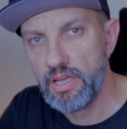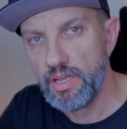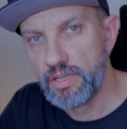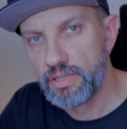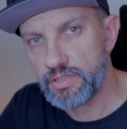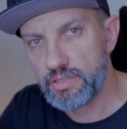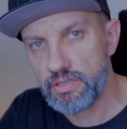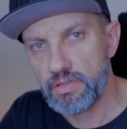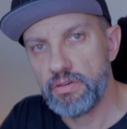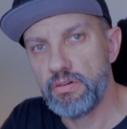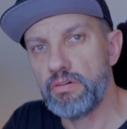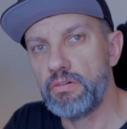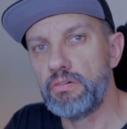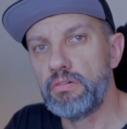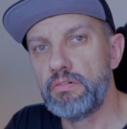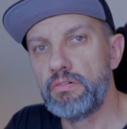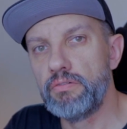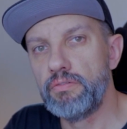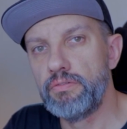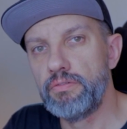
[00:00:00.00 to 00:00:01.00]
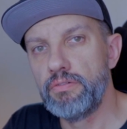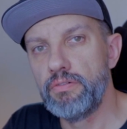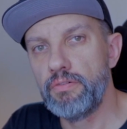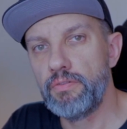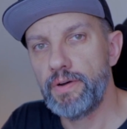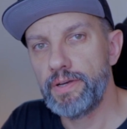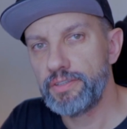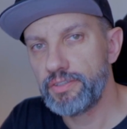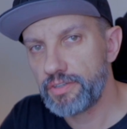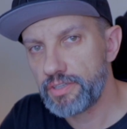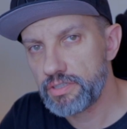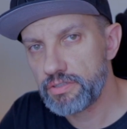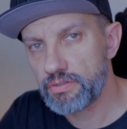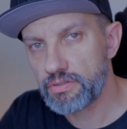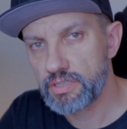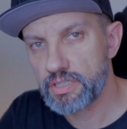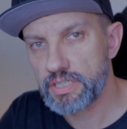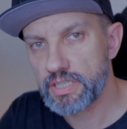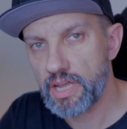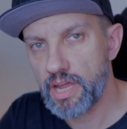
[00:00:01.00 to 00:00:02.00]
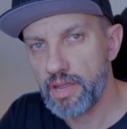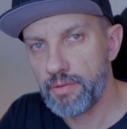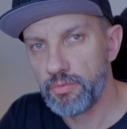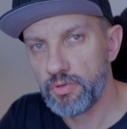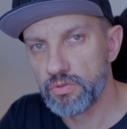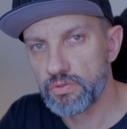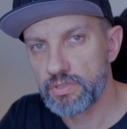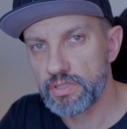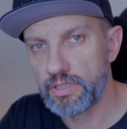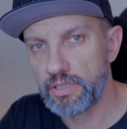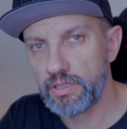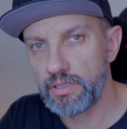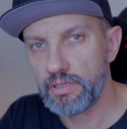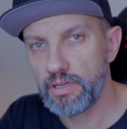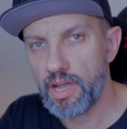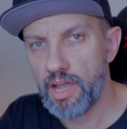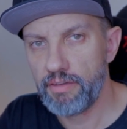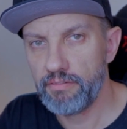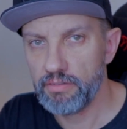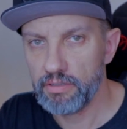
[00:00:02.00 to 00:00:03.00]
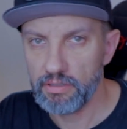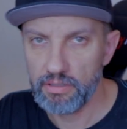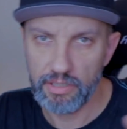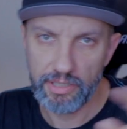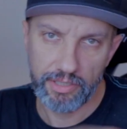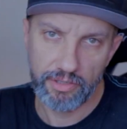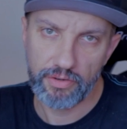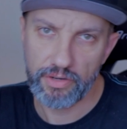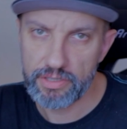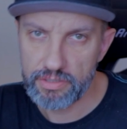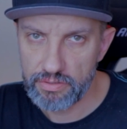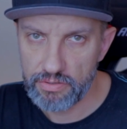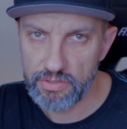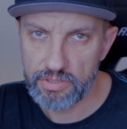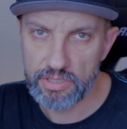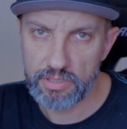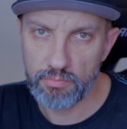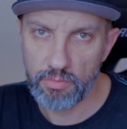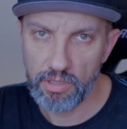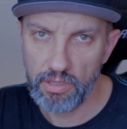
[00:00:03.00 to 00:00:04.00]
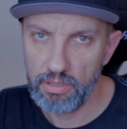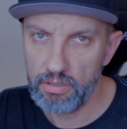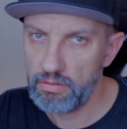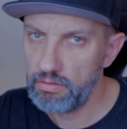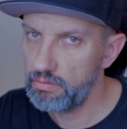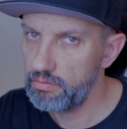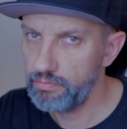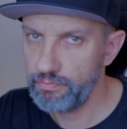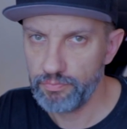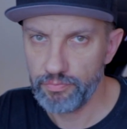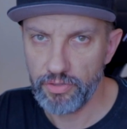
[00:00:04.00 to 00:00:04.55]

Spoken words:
So, what resources I am using? I will link resources below.